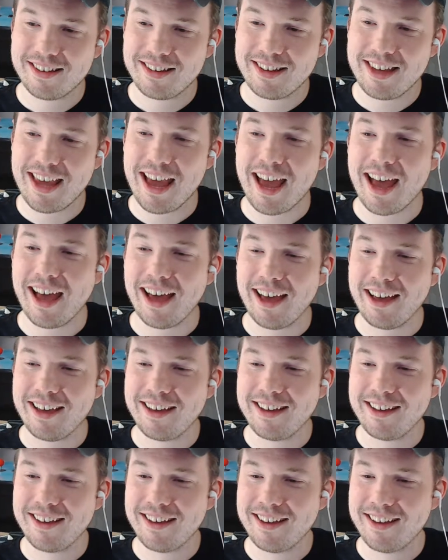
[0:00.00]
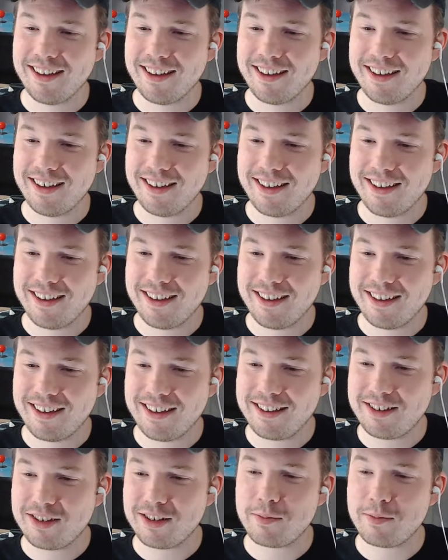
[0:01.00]
Yeah.
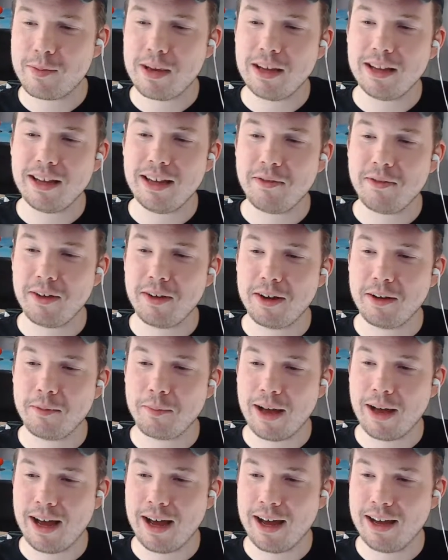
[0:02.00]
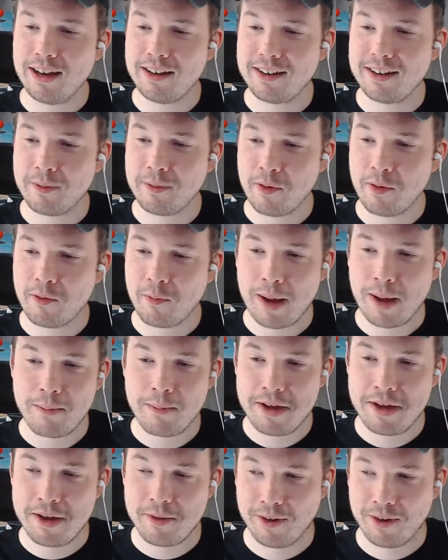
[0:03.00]
It's just me leaving behind some of my
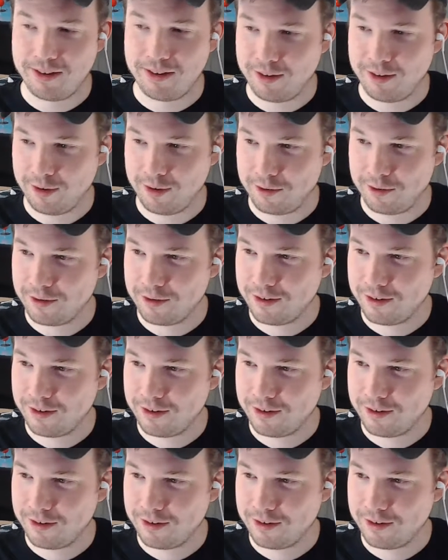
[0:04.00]
meat residue.